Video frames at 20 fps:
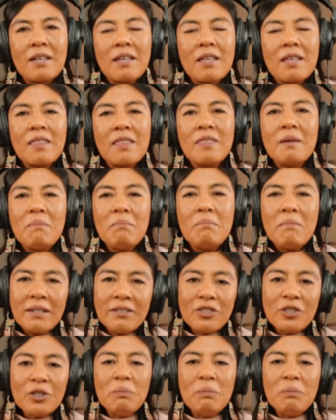The
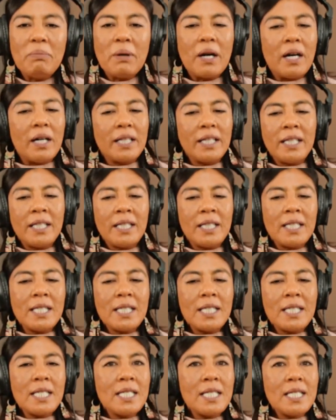mental body
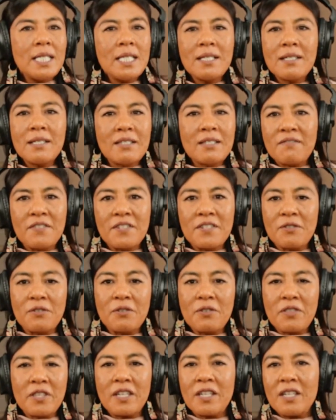isn't a physical
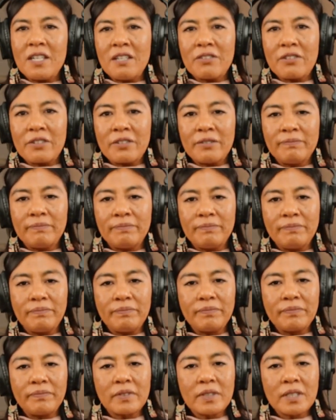thing either.
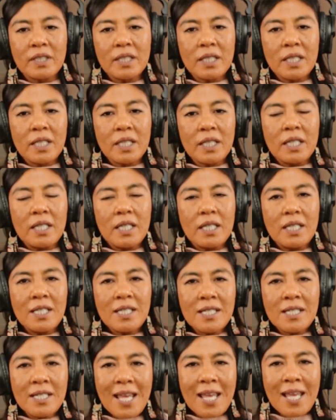
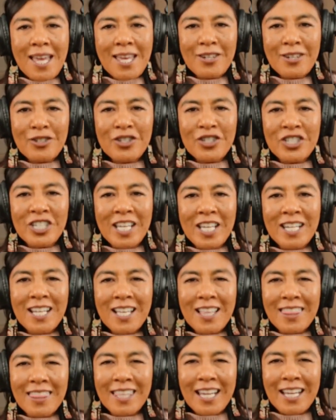It's an energetic
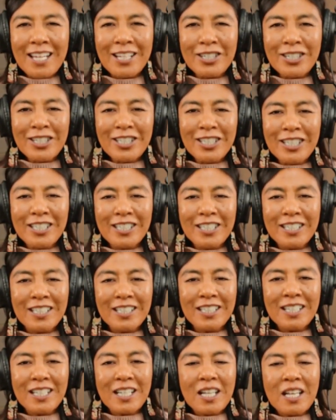layer
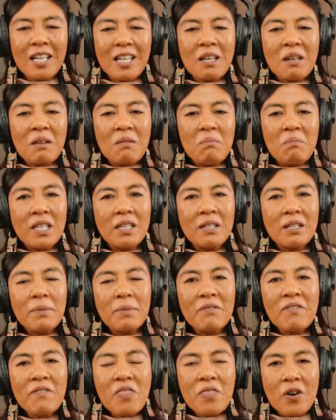made up
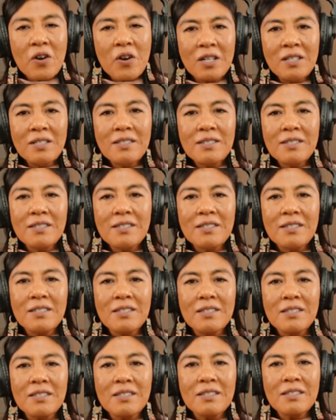of thoughts,
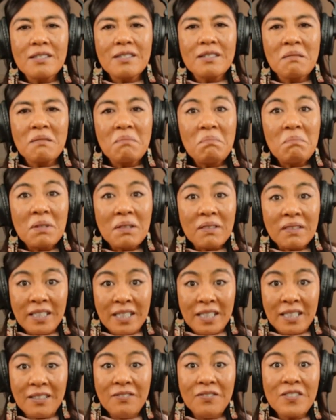
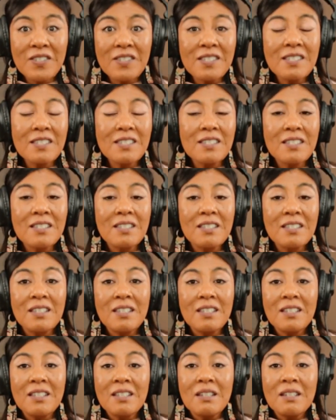beliefs,
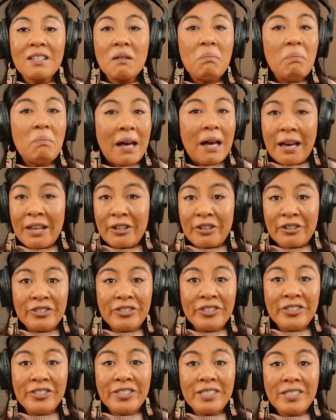
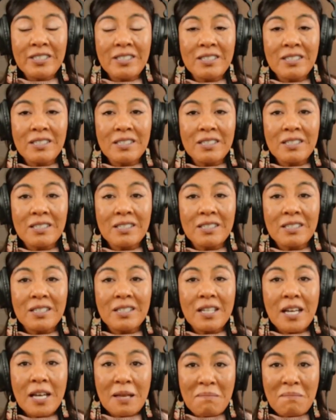patterns,
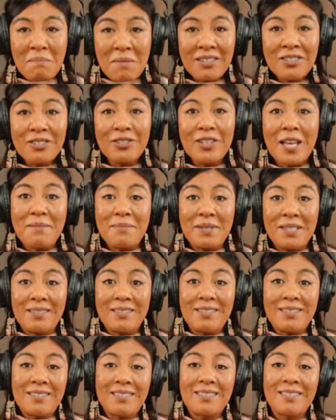and mental habits.